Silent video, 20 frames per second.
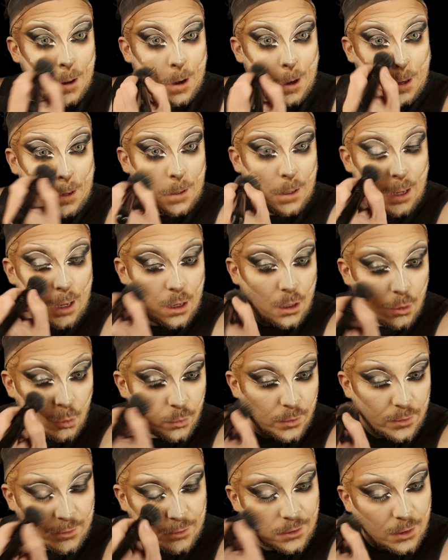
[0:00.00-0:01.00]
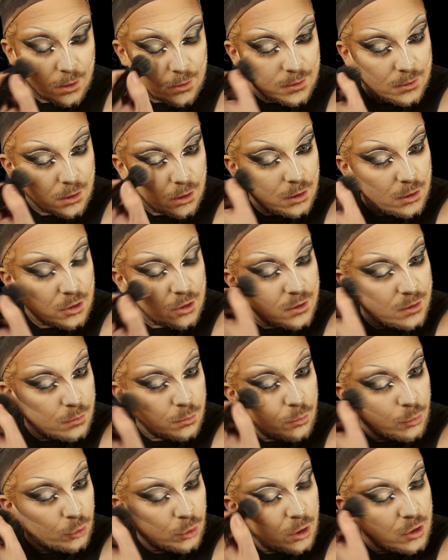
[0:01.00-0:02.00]
And then once that's done, just
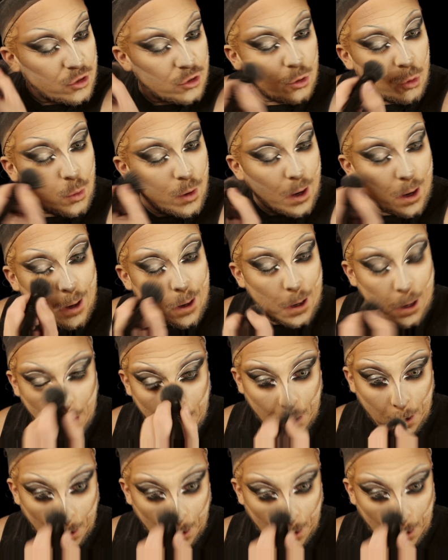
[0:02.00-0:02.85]
brush away